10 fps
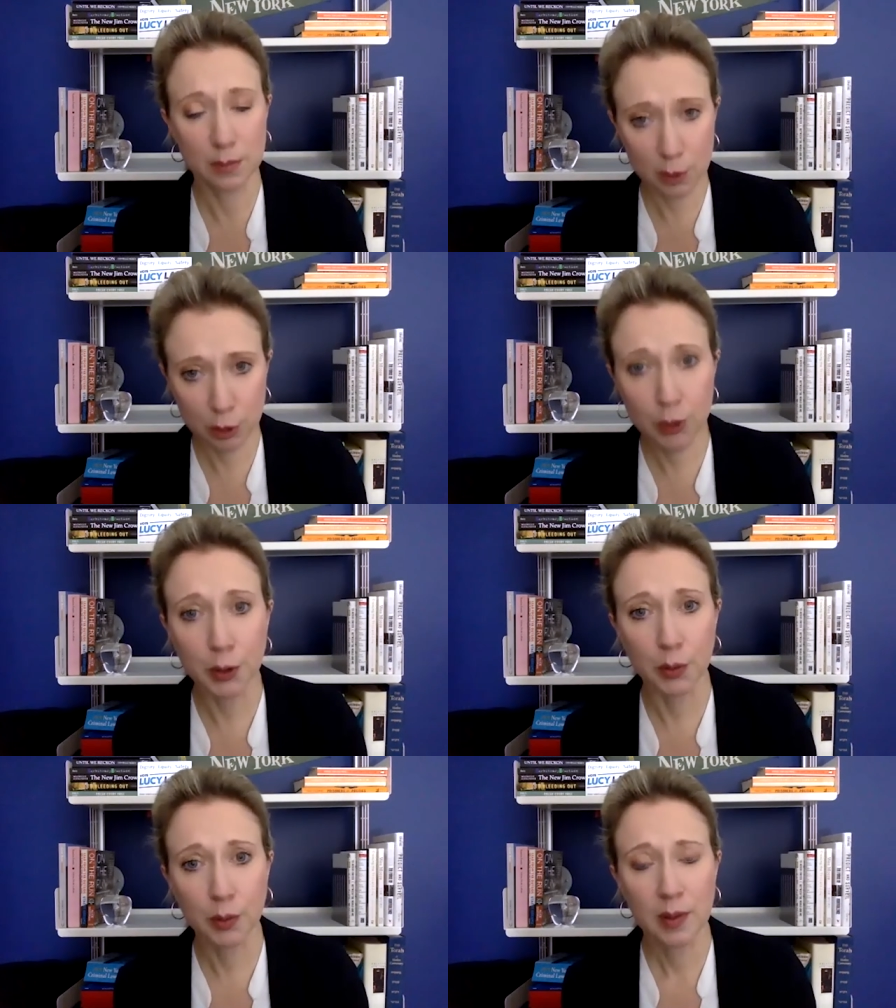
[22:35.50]

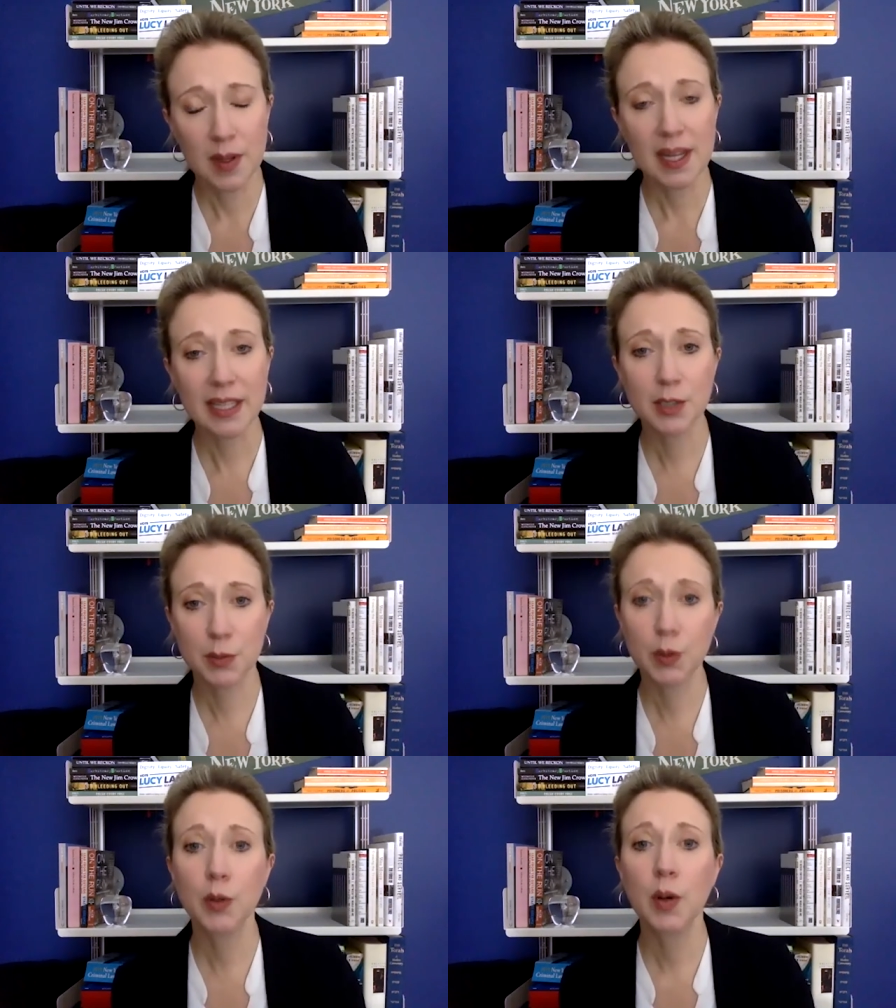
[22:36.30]
true is
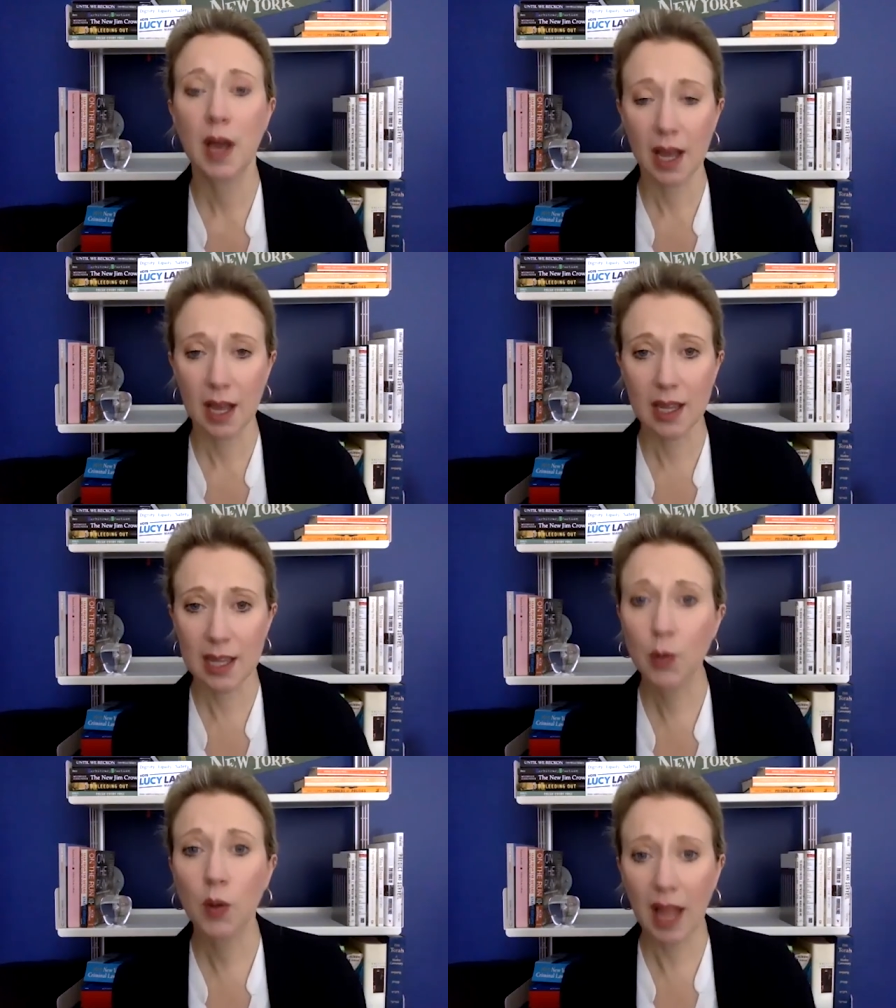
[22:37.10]
through
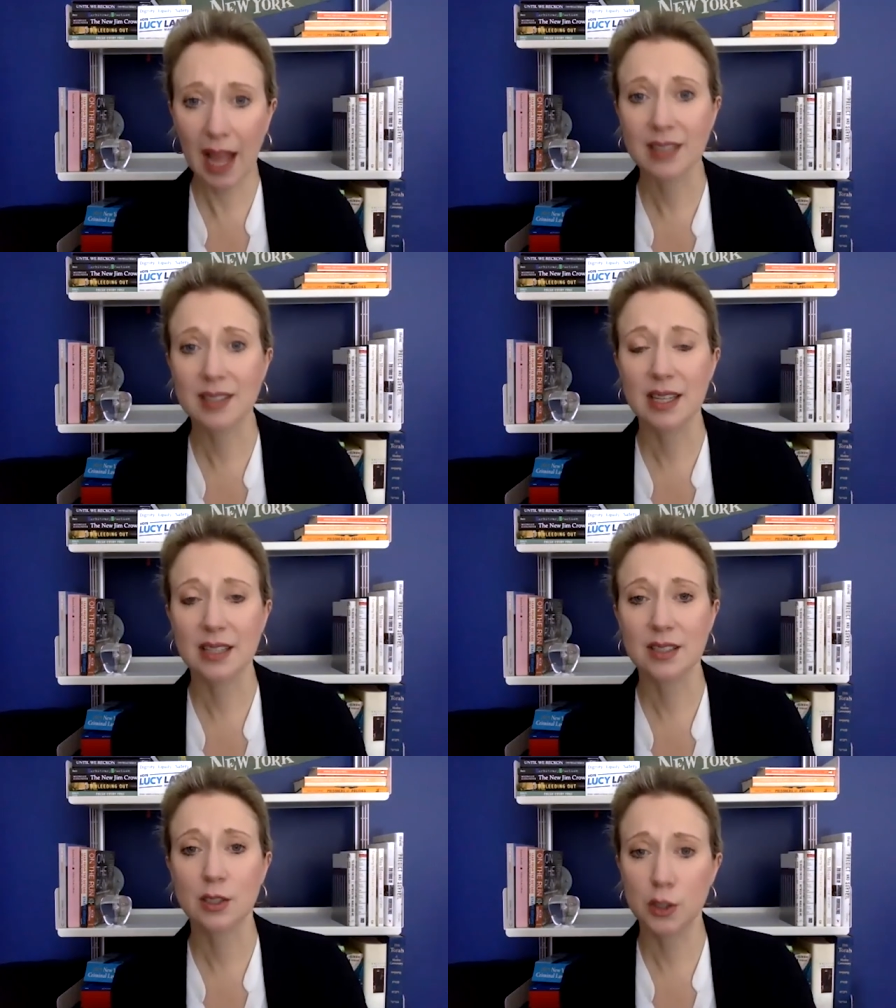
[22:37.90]
equal
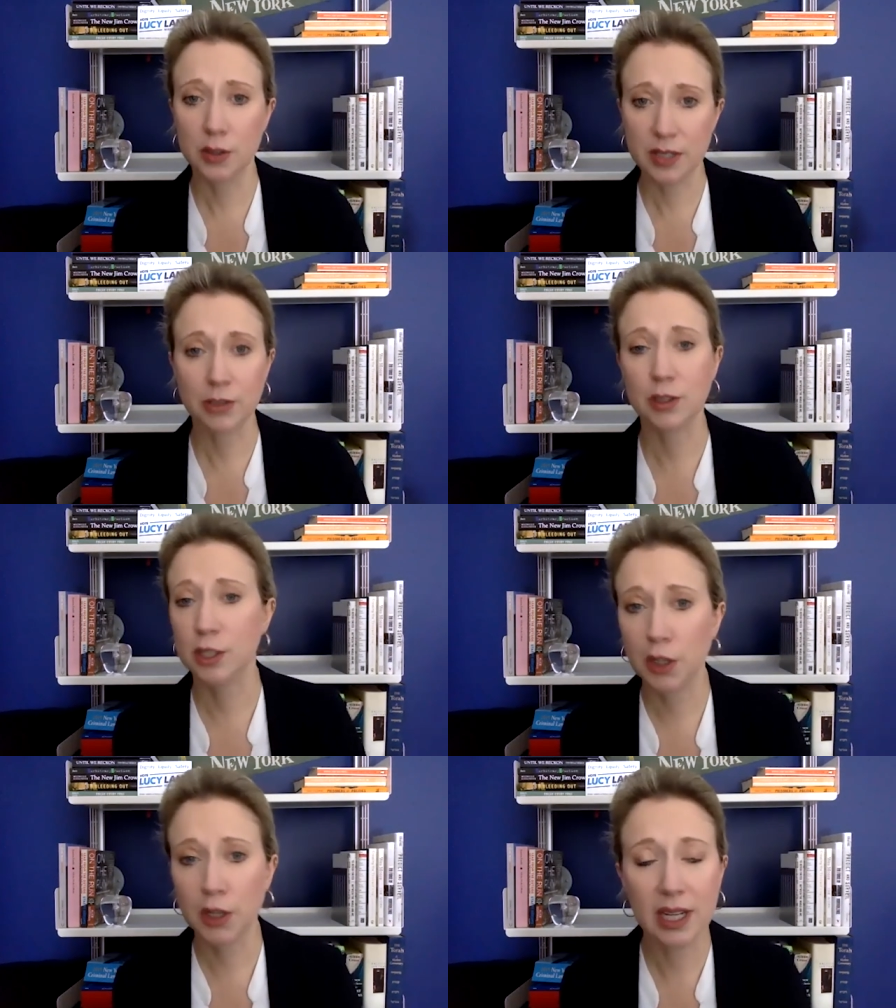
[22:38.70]
access to the district
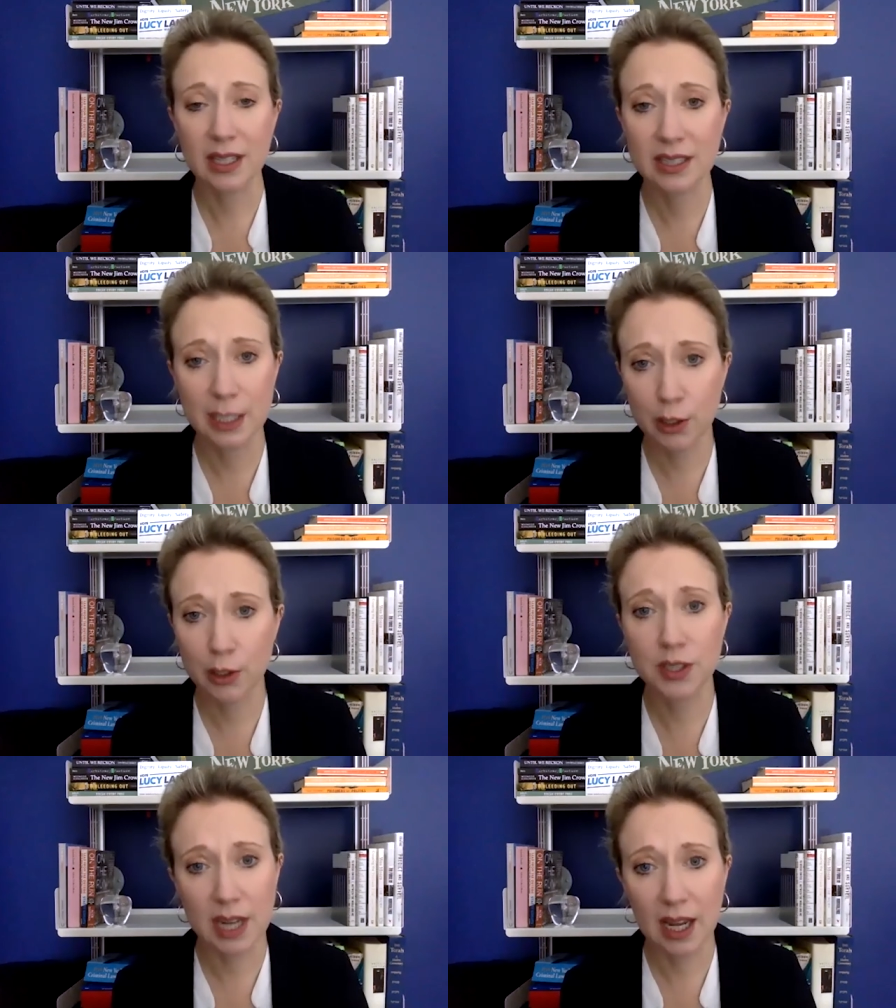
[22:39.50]
attorney and senior
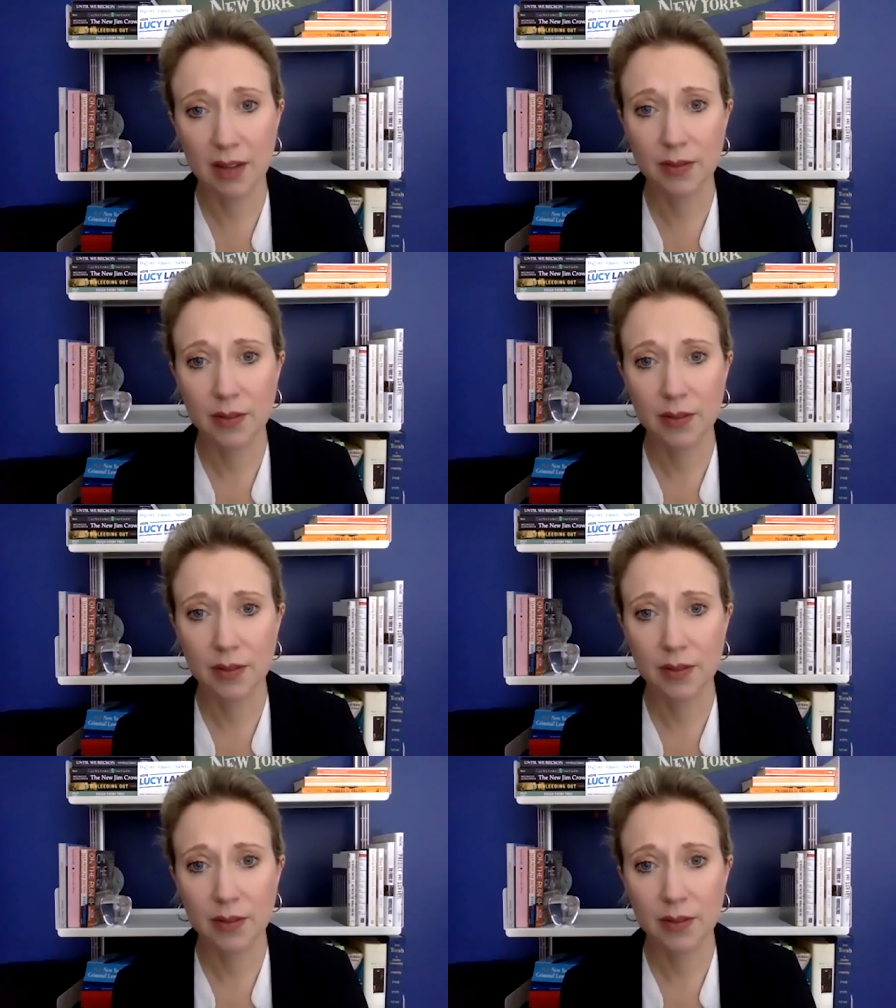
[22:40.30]
staff.